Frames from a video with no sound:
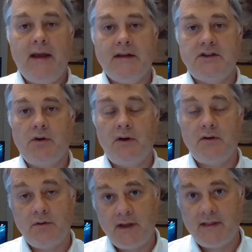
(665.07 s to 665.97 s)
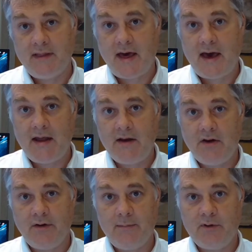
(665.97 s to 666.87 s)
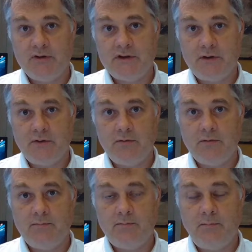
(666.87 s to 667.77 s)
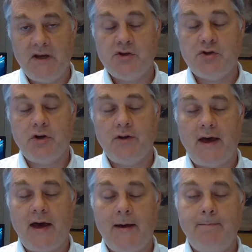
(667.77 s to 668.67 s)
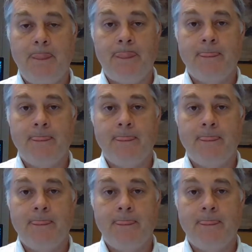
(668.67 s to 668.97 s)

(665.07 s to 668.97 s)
And so in doing that, you're able to make sure that